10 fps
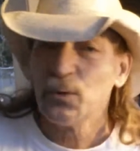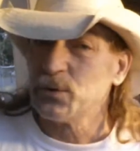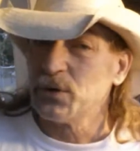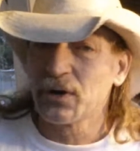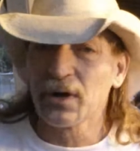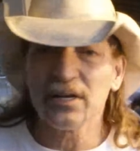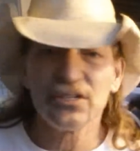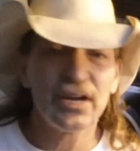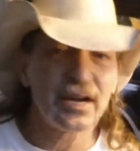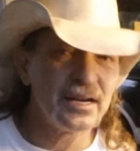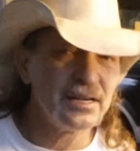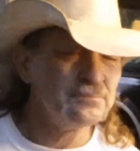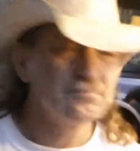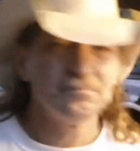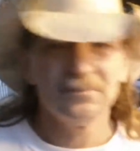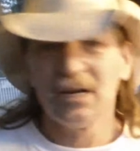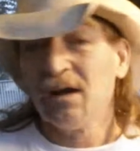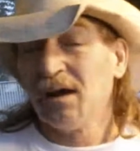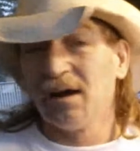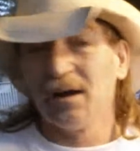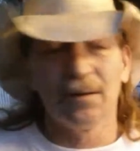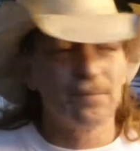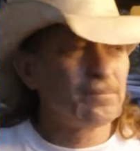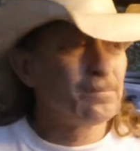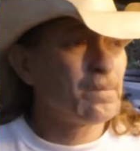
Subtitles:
When you're cooking chicken, it